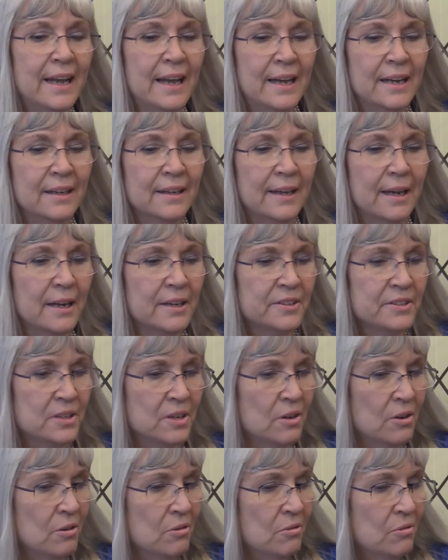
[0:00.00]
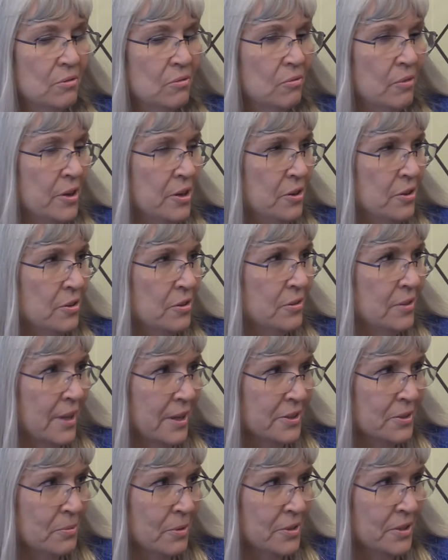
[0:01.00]
and let us know when your
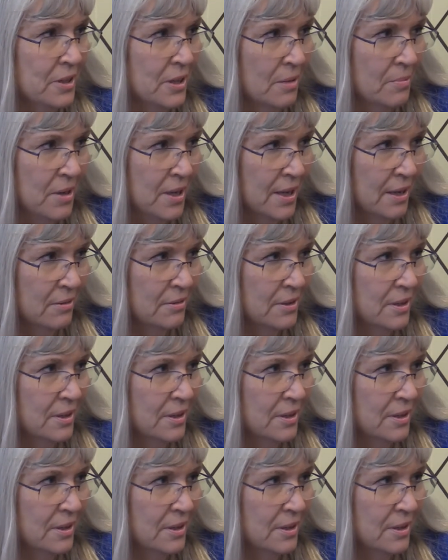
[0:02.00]
next one's coming out.